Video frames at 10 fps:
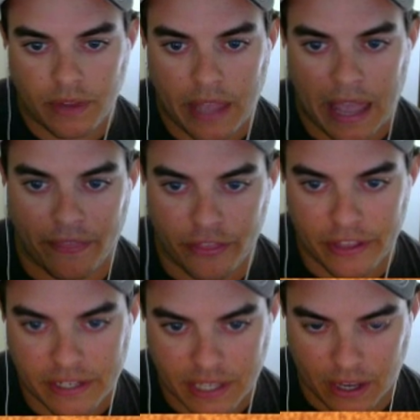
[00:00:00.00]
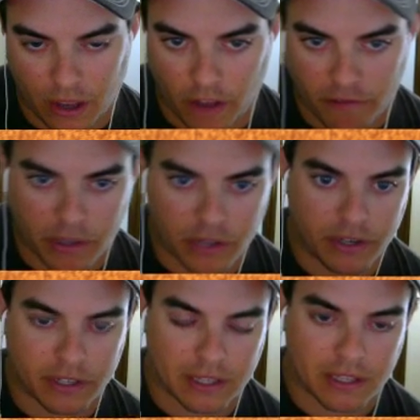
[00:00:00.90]
at this kickoff, but you
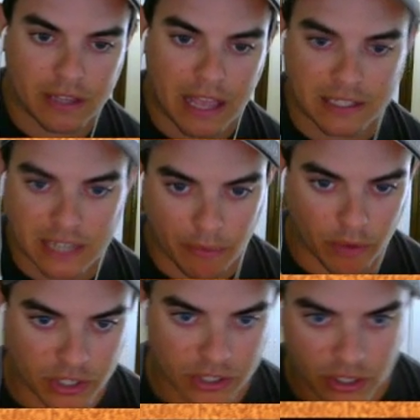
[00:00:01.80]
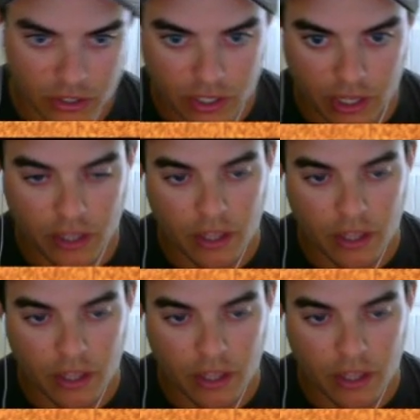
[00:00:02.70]
didn't last time, which is interesting.